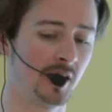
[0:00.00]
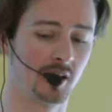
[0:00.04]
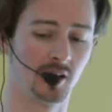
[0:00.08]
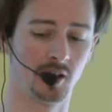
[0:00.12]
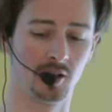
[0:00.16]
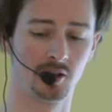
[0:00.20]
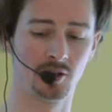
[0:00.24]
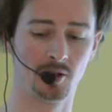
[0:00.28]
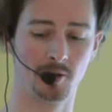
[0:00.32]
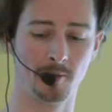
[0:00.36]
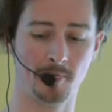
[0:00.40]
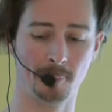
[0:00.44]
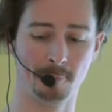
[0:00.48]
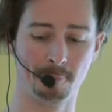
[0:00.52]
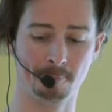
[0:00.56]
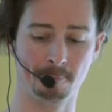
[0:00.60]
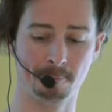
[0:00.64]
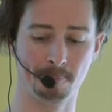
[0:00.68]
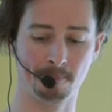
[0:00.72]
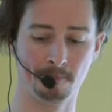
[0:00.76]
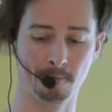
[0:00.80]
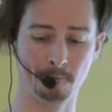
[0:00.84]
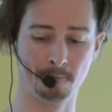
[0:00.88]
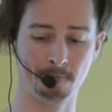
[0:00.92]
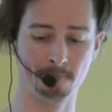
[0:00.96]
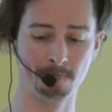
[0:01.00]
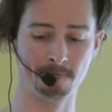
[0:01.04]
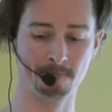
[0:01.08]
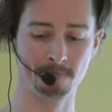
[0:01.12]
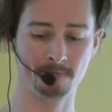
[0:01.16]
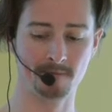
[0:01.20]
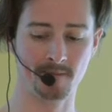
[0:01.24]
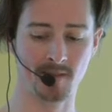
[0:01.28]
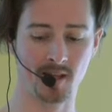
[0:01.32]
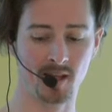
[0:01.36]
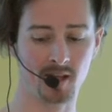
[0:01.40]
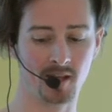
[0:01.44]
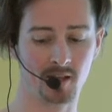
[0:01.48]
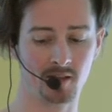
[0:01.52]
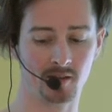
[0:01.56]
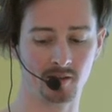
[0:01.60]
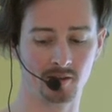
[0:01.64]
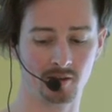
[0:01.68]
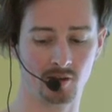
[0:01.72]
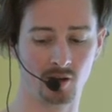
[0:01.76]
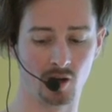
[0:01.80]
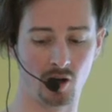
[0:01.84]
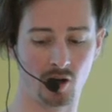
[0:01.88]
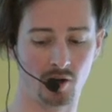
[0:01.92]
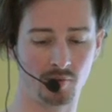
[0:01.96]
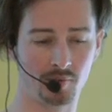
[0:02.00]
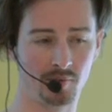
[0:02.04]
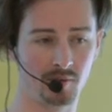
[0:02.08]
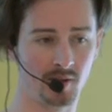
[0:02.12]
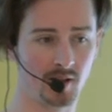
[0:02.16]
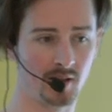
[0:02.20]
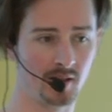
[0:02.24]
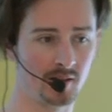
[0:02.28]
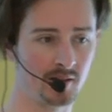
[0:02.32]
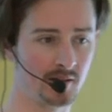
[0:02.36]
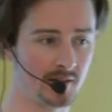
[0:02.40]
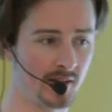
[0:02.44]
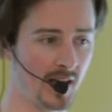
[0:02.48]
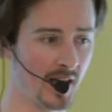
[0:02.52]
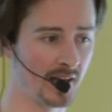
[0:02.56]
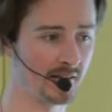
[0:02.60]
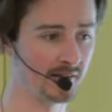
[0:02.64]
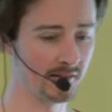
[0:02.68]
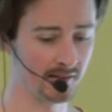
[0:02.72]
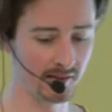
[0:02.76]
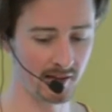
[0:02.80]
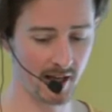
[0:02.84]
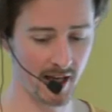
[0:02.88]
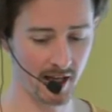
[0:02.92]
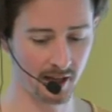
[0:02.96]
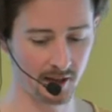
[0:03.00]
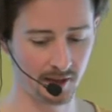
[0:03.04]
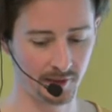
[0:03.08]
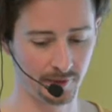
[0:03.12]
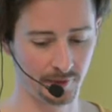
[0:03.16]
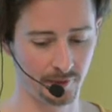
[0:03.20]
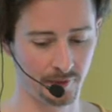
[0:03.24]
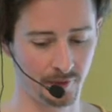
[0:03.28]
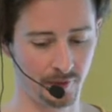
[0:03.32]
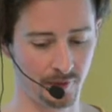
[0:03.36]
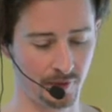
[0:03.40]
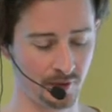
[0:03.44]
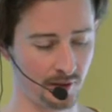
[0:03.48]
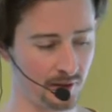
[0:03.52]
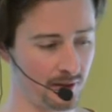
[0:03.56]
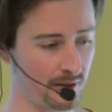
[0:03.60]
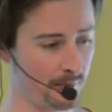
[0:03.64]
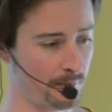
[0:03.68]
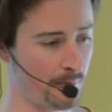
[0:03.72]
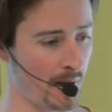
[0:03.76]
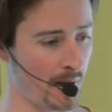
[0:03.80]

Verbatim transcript: English. So that's like the